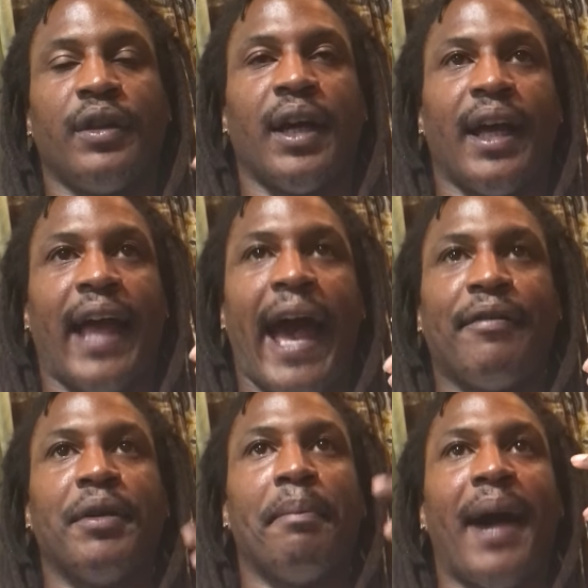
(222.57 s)
the
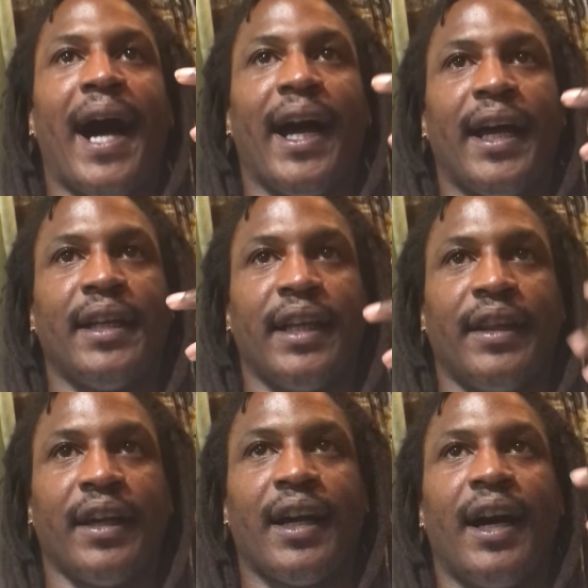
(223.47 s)
have the mind
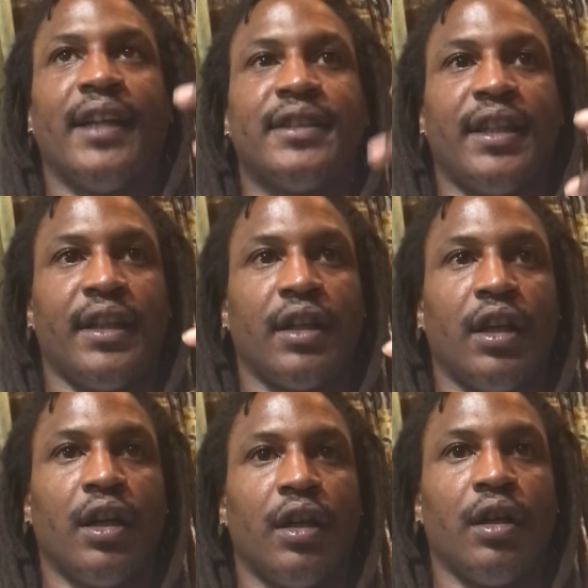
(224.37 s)
and the content
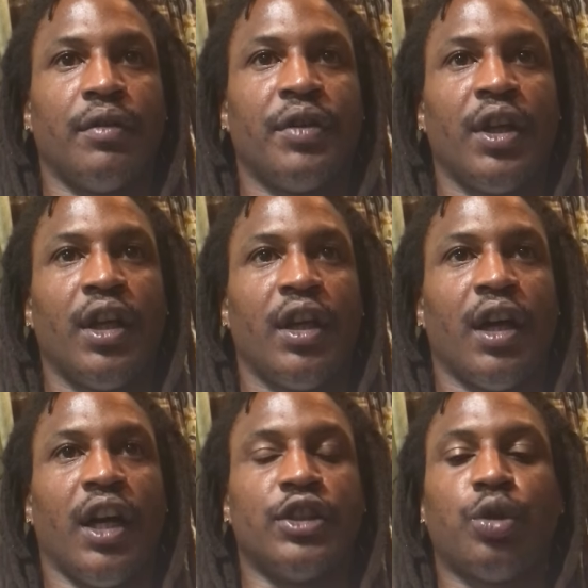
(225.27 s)
of
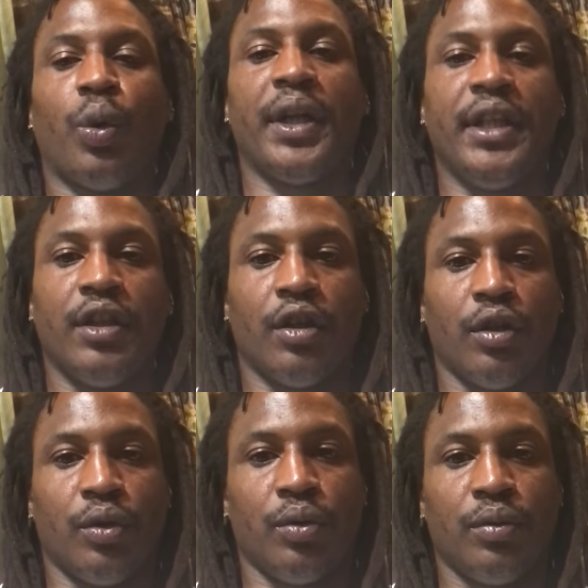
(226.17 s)
a 20 year
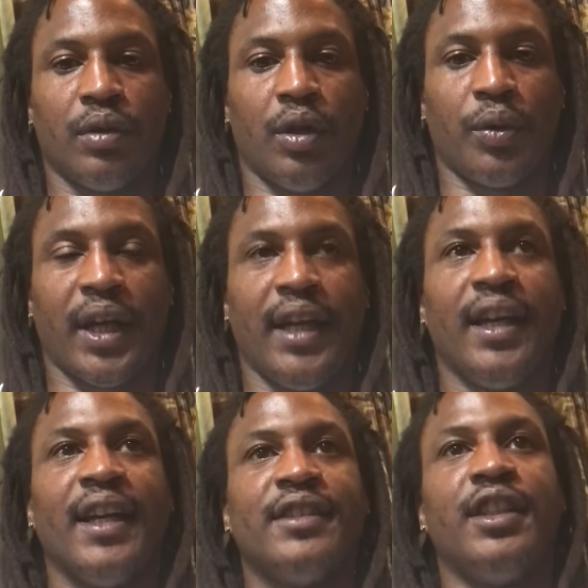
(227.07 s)
old, okay?